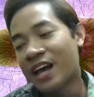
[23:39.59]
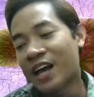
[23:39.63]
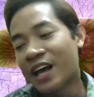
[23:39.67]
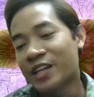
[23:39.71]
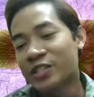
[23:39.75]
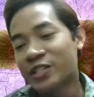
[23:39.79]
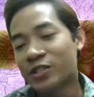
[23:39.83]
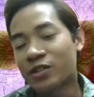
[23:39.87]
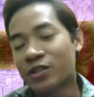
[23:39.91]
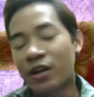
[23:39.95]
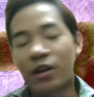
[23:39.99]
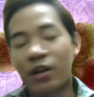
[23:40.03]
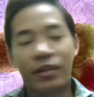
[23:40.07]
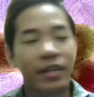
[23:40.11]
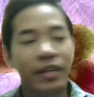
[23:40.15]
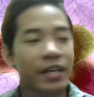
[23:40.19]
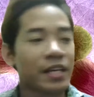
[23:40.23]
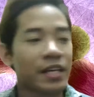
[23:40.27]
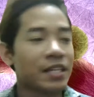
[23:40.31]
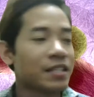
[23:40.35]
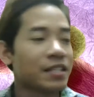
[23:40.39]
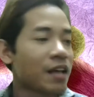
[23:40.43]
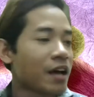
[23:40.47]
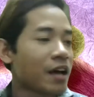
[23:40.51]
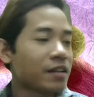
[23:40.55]
She thought, okay,
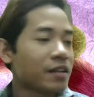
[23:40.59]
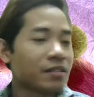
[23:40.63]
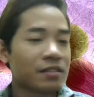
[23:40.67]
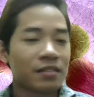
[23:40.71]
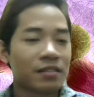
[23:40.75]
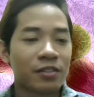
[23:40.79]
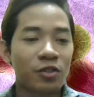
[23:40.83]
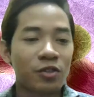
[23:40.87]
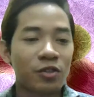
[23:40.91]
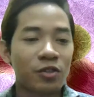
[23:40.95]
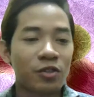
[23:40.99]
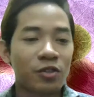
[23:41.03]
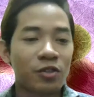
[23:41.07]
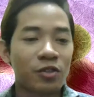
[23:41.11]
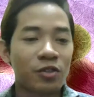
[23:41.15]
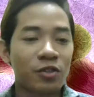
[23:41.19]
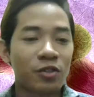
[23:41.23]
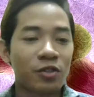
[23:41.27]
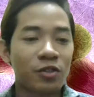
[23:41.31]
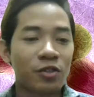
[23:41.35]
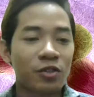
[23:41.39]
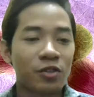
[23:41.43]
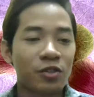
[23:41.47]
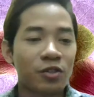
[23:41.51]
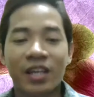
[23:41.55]
Izzat, you need
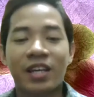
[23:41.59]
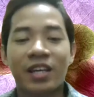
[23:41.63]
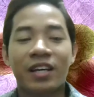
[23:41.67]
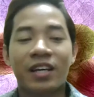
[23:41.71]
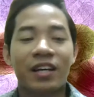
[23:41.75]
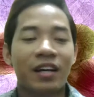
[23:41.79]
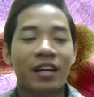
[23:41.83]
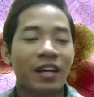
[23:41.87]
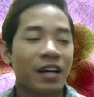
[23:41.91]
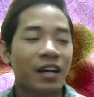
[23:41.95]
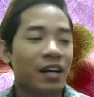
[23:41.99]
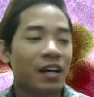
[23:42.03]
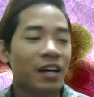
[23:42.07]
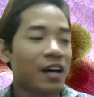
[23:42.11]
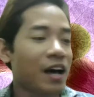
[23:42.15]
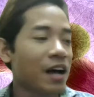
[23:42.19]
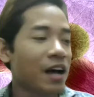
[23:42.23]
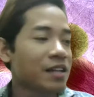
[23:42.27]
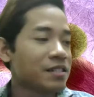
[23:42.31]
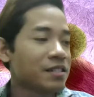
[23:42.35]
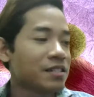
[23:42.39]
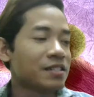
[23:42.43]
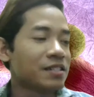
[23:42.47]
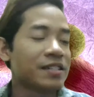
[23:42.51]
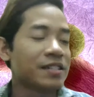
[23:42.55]
to think
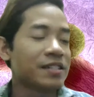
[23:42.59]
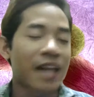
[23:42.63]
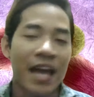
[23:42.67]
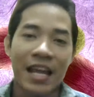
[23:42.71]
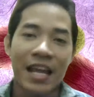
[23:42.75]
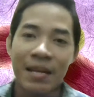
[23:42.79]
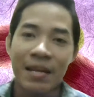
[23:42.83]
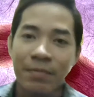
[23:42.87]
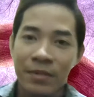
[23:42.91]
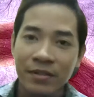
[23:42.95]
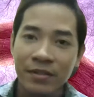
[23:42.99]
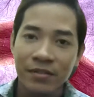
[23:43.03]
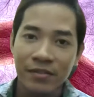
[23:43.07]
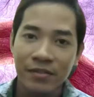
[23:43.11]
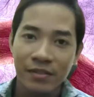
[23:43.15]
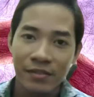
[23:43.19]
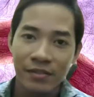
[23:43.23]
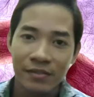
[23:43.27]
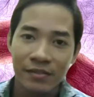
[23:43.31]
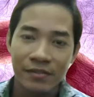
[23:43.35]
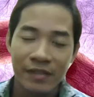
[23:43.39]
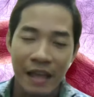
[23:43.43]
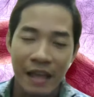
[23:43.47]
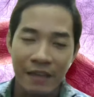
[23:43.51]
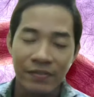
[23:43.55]
until the animal
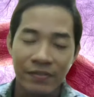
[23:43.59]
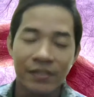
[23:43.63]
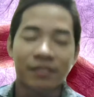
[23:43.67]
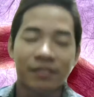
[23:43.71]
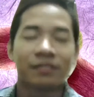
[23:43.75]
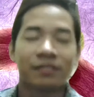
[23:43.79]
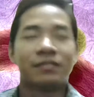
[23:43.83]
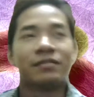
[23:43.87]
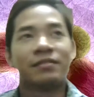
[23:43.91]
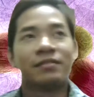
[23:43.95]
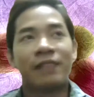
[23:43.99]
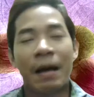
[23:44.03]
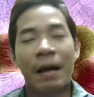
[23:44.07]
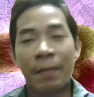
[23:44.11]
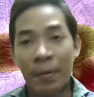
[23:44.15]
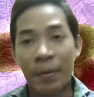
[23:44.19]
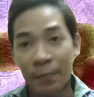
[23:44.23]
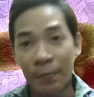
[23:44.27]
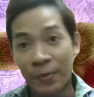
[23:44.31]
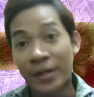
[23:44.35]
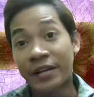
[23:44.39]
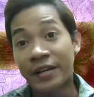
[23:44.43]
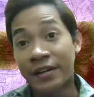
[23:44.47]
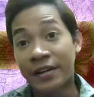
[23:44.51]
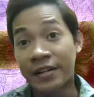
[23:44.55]
level. I mean,
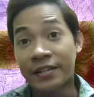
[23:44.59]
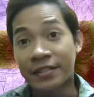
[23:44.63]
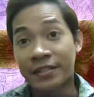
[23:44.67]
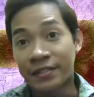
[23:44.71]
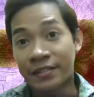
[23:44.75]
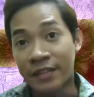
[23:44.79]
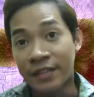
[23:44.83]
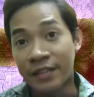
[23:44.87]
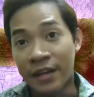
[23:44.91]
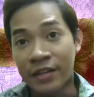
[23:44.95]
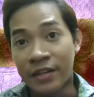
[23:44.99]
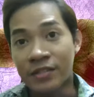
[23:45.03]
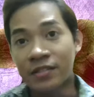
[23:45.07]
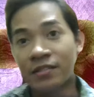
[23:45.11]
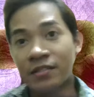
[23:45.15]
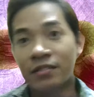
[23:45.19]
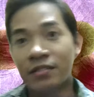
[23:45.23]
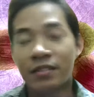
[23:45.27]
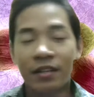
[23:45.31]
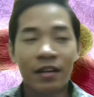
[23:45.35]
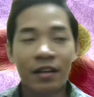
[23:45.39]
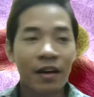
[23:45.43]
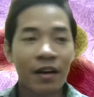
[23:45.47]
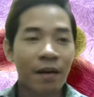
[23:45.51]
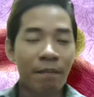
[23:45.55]
preclinical stage.
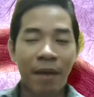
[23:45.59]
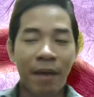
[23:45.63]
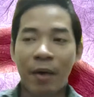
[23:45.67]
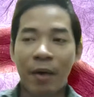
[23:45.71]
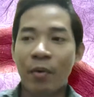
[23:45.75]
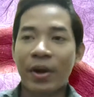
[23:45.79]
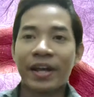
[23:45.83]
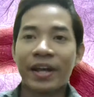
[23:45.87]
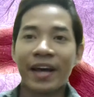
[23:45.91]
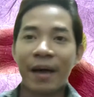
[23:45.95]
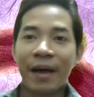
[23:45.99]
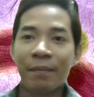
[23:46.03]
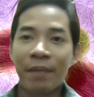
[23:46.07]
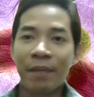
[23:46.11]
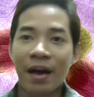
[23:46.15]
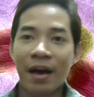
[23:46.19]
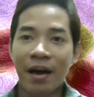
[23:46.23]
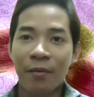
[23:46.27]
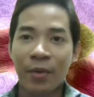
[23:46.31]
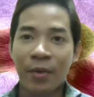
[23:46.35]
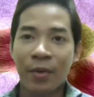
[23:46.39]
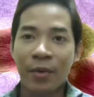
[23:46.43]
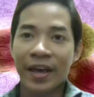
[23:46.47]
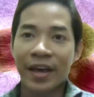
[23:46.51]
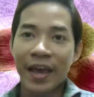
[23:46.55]
But when
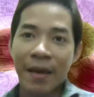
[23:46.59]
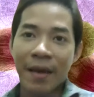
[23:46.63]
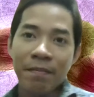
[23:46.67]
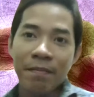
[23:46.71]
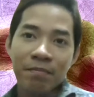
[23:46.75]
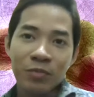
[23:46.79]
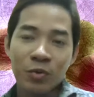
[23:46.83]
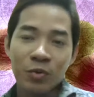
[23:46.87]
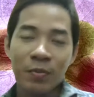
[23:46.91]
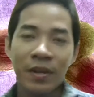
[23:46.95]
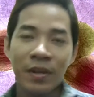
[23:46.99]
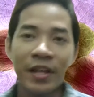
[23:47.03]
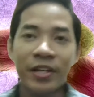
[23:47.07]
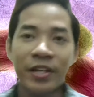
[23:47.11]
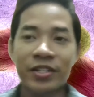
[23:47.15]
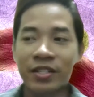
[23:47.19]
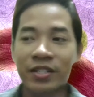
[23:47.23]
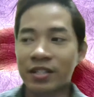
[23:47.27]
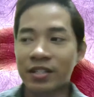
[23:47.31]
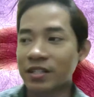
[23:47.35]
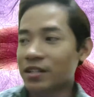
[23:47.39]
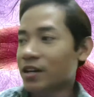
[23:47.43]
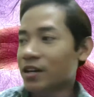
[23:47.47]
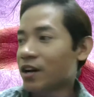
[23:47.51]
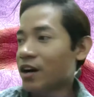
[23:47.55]
I came to
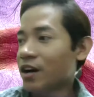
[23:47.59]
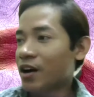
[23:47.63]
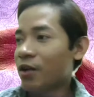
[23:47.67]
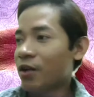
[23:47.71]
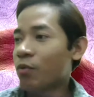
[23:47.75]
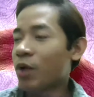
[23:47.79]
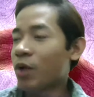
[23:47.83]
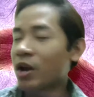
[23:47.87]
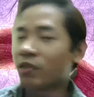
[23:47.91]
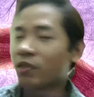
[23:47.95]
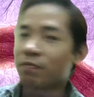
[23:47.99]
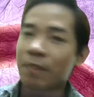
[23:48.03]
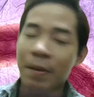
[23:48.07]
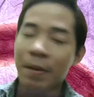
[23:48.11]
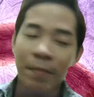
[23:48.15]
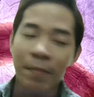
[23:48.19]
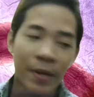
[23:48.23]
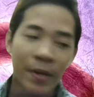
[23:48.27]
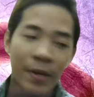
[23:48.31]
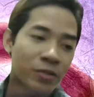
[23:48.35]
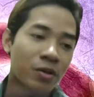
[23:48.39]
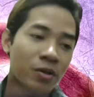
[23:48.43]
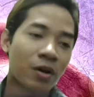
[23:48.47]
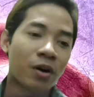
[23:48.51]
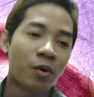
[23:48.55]
Malaysia, one of my
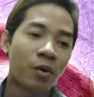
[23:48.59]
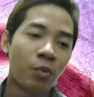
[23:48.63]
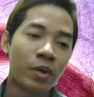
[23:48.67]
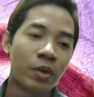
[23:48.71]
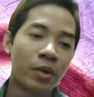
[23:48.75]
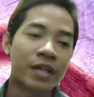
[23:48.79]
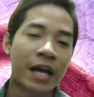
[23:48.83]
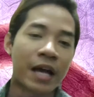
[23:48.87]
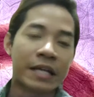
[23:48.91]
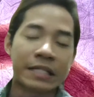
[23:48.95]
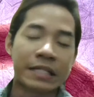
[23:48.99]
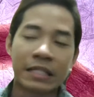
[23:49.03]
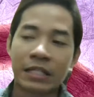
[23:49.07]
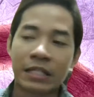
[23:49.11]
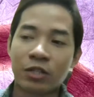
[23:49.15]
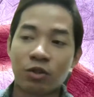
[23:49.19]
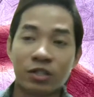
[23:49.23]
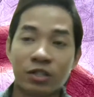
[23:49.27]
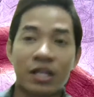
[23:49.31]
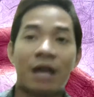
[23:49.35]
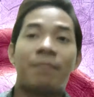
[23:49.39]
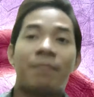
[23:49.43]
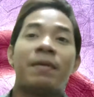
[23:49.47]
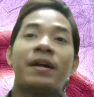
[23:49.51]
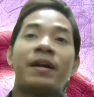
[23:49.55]
mentor, which actually Dr.
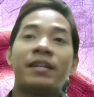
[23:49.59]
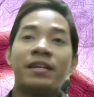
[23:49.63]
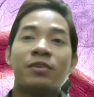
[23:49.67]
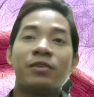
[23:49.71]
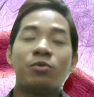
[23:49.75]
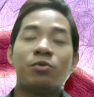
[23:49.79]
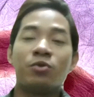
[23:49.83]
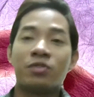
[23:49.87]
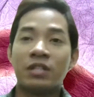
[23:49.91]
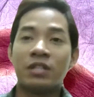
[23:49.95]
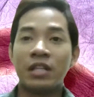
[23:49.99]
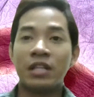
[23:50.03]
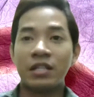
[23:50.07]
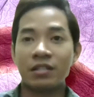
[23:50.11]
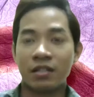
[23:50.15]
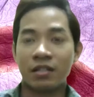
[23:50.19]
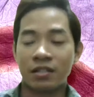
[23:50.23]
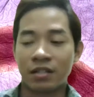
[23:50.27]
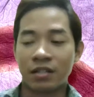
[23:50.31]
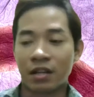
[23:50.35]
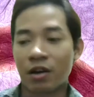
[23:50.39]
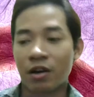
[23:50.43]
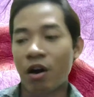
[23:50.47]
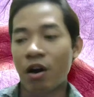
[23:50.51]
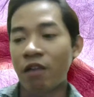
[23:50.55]
Amani, who's lead
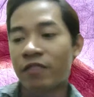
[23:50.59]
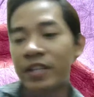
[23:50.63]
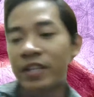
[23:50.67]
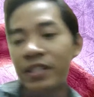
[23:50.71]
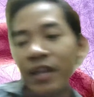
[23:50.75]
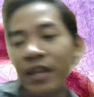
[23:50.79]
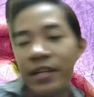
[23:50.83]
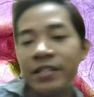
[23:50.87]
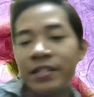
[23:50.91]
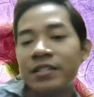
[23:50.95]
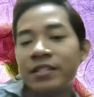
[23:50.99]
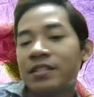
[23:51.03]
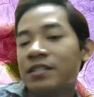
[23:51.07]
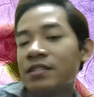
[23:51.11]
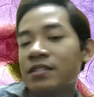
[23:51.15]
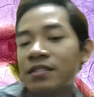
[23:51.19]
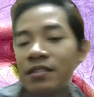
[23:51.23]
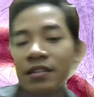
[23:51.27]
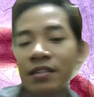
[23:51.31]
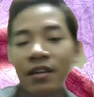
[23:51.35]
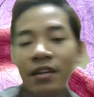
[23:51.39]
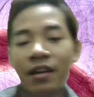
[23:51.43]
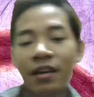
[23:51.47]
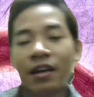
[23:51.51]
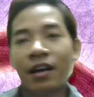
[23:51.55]
the COVID-19
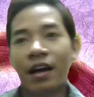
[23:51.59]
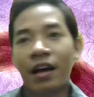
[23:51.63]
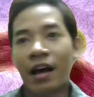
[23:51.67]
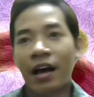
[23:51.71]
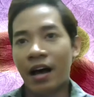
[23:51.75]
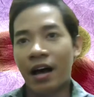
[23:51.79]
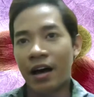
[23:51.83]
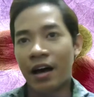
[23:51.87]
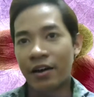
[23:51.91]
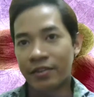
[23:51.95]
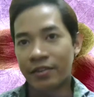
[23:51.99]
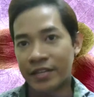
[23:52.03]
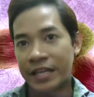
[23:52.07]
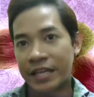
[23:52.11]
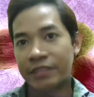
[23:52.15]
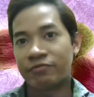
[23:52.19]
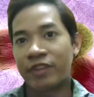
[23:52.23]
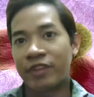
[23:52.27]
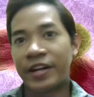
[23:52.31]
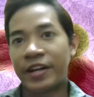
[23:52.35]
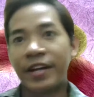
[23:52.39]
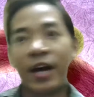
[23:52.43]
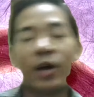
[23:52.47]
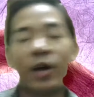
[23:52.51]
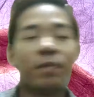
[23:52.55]
kit
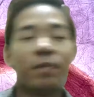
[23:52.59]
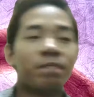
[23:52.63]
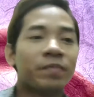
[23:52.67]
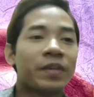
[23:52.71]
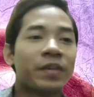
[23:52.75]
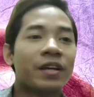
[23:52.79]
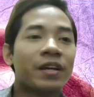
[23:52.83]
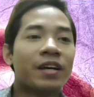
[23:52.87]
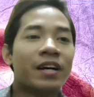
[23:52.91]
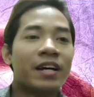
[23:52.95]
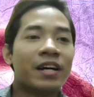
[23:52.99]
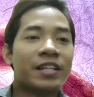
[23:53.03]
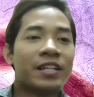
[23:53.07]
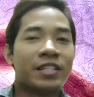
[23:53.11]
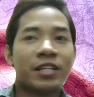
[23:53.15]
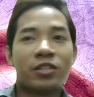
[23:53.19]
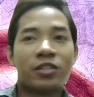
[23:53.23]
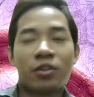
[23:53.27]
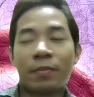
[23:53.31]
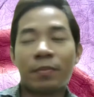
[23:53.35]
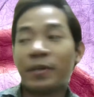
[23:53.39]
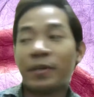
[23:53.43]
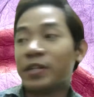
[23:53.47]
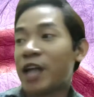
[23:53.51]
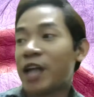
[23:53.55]
right now, she
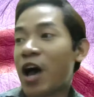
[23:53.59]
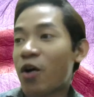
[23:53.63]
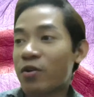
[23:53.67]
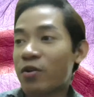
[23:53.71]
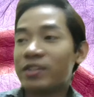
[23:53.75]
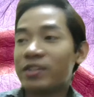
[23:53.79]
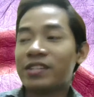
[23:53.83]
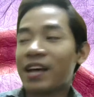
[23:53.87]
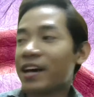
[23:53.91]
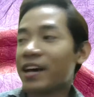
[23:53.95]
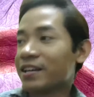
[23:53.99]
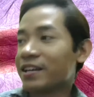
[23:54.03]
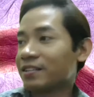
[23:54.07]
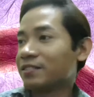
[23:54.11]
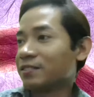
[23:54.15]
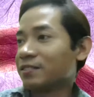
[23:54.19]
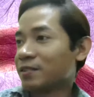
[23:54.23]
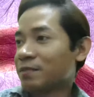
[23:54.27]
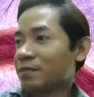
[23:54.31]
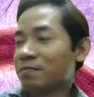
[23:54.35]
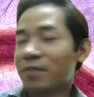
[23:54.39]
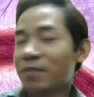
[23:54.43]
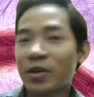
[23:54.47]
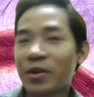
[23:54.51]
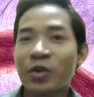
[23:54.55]
told me, now Izzat,
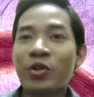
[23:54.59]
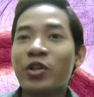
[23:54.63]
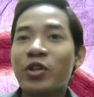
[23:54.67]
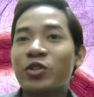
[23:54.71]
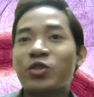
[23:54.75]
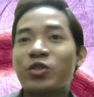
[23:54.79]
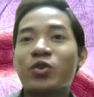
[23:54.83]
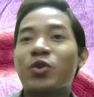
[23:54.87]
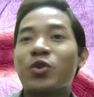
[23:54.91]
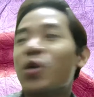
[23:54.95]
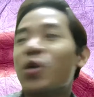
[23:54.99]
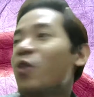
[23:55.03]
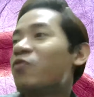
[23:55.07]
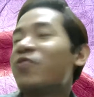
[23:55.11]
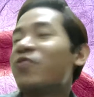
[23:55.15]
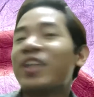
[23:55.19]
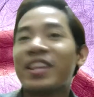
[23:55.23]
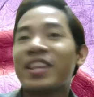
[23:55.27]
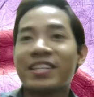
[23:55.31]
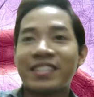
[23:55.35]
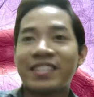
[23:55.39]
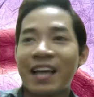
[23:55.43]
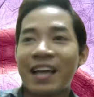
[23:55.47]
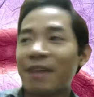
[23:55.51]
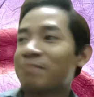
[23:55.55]
you need to go further
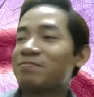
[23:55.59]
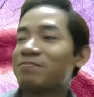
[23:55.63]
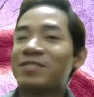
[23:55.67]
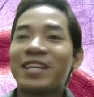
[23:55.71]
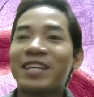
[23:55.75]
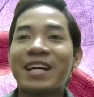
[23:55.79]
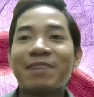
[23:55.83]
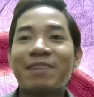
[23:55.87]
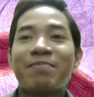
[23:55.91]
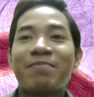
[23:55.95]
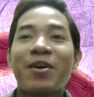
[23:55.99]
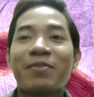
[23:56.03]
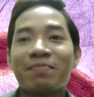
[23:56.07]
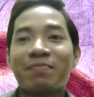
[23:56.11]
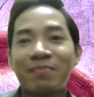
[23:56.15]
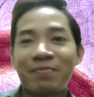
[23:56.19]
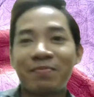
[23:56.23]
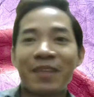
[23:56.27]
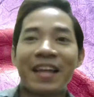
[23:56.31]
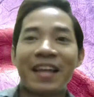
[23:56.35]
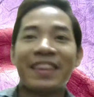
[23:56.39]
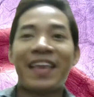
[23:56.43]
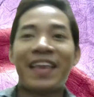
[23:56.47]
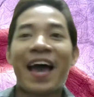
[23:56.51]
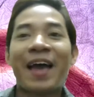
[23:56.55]
step. Think about
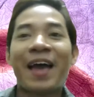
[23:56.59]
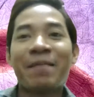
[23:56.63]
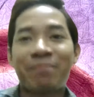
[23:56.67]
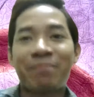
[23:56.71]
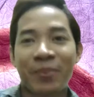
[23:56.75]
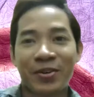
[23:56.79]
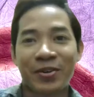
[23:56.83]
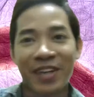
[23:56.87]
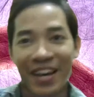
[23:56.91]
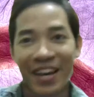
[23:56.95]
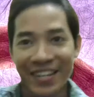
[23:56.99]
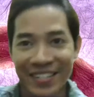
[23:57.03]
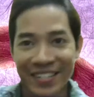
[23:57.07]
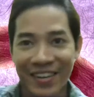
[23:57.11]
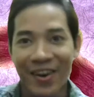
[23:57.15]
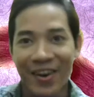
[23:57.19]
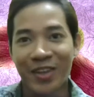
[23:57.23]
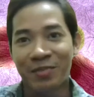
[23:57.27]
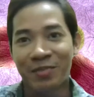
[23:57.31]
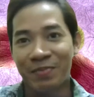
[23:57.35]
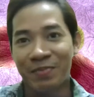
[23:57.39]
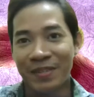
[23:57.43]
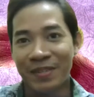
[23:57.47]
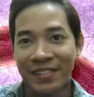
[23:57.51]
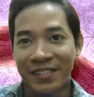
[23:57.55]
the end product in the
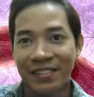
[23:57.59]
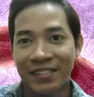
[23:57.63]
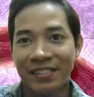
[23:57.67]
hospital.